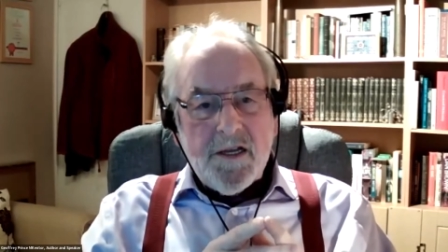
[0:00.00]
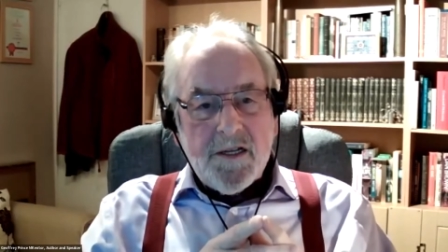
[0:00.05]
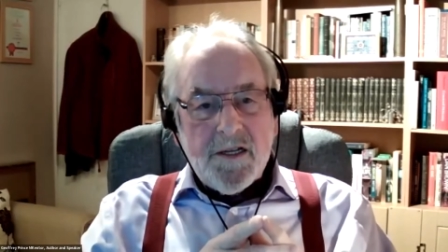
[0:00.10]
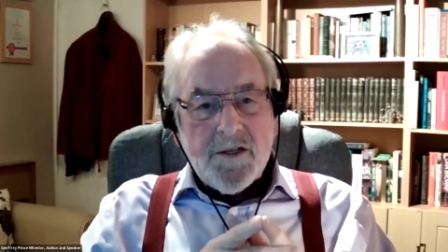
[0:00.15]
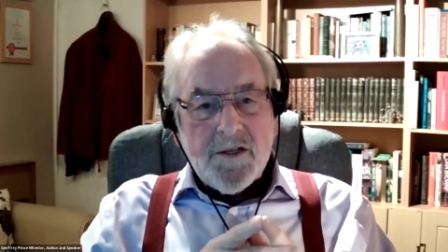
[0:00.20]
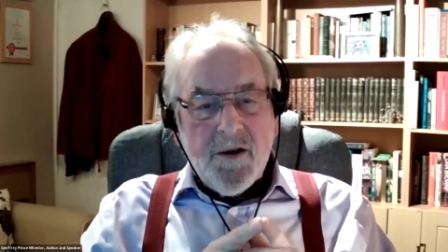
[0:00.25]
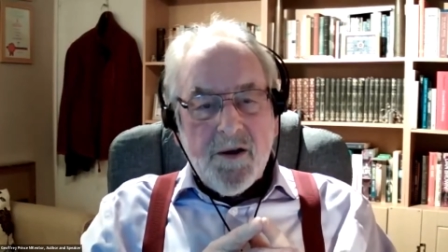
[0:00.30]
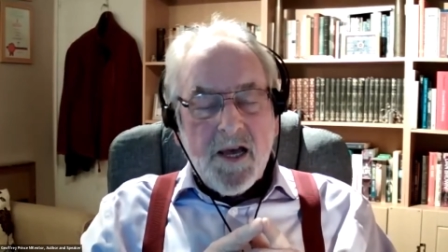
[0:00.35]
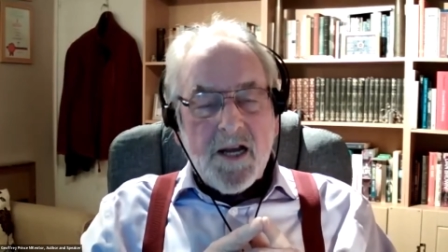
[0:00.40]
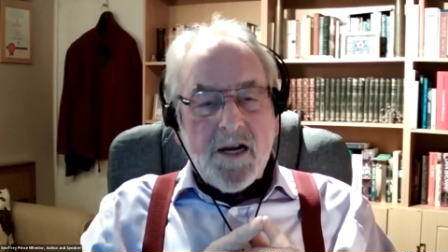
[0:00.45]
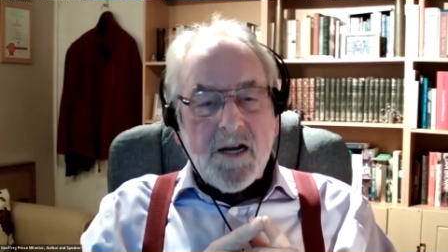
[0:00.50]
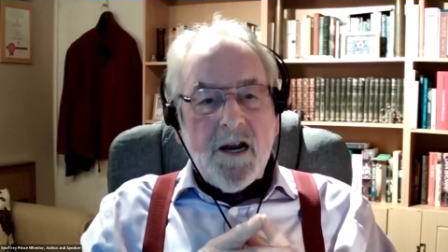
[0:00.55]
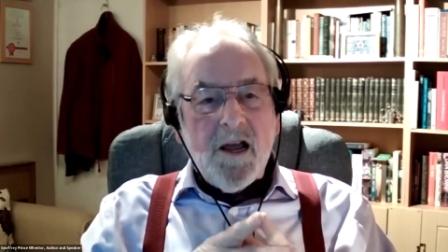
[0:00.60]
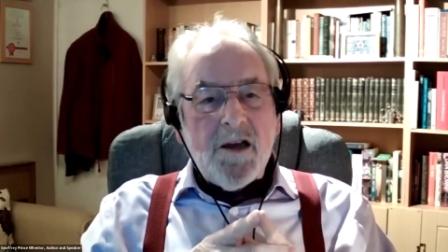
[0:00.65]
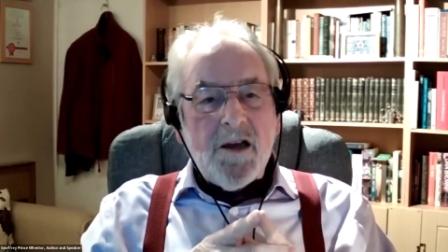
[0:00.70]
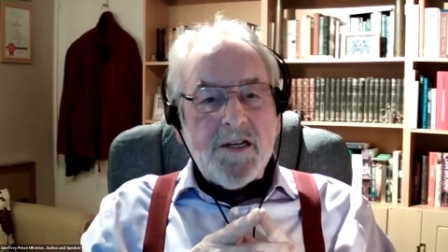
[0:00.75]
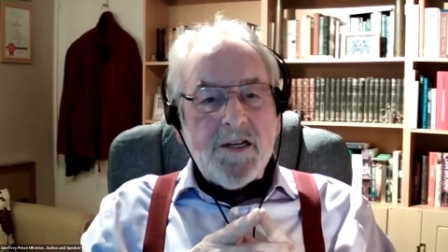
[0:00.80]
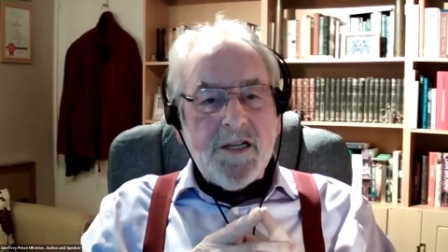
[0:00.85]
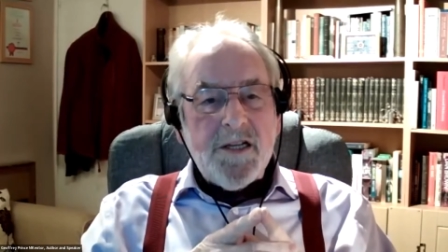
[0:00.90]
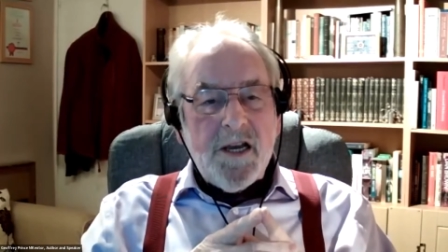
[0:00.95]
So I had an
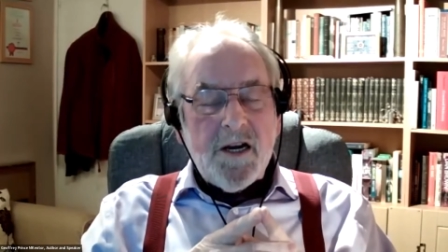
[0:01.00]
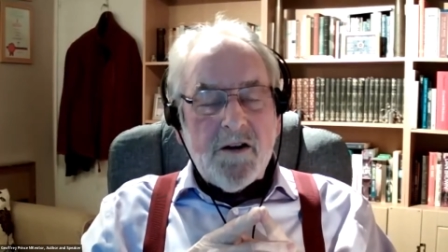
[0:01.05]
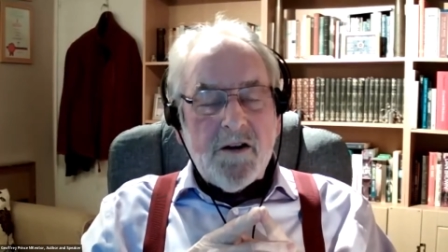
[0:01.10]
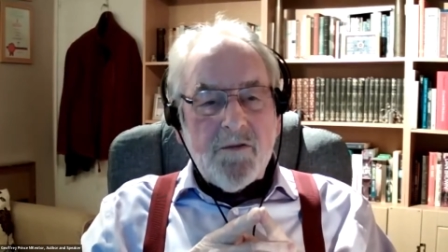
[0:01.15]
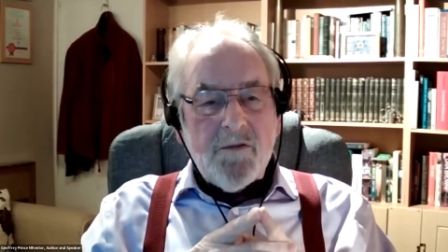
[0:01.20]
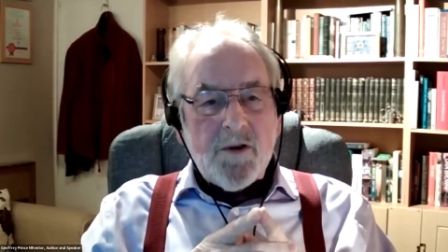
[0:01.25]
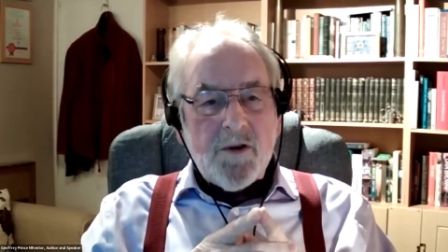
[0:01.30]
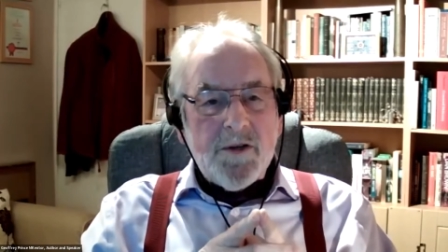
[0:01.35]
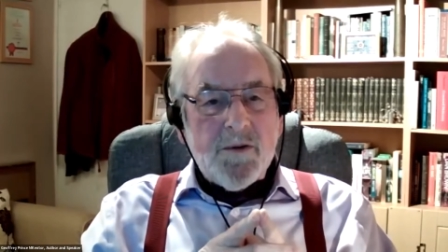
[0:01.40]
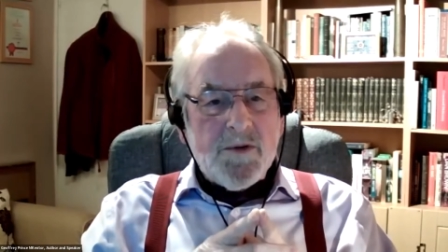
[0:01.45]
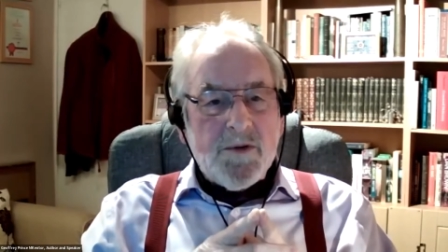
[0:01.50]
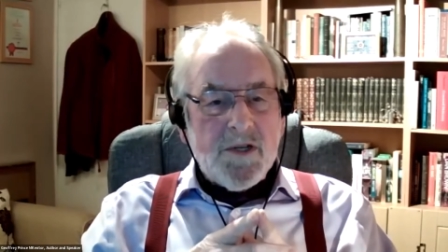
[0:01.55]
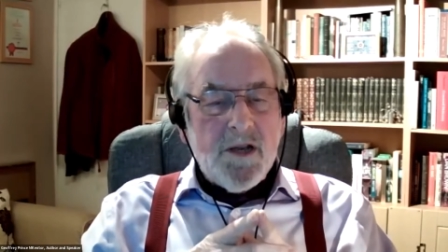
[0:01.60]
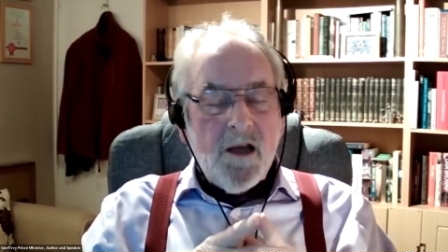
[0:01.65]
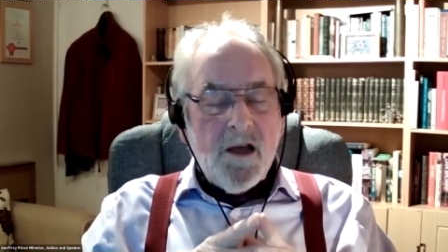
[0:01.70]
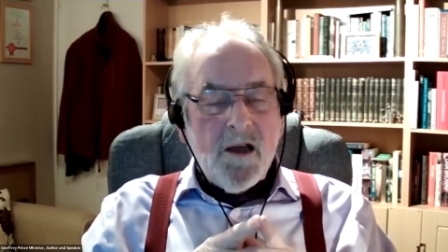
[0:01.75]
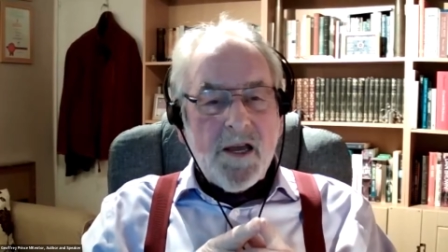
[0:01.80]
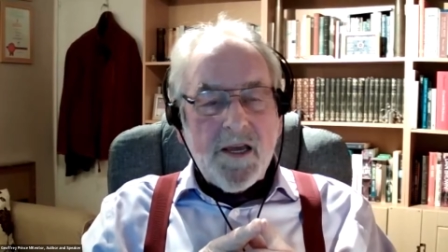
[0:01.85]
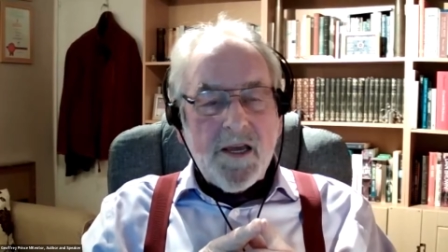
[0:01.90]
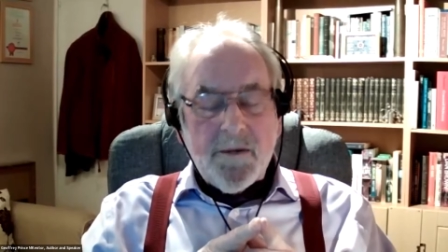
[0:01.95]
idea of what it was
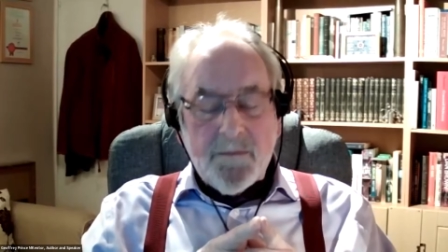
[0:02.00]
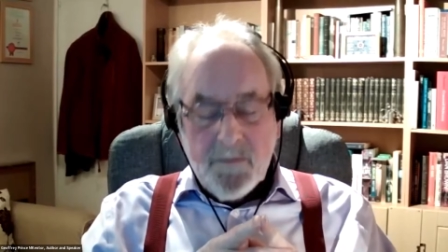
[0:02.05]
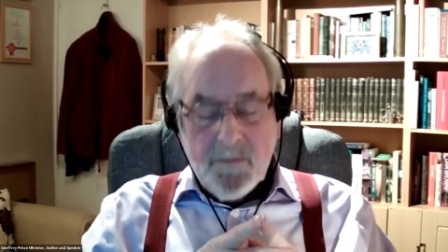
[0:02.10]
like.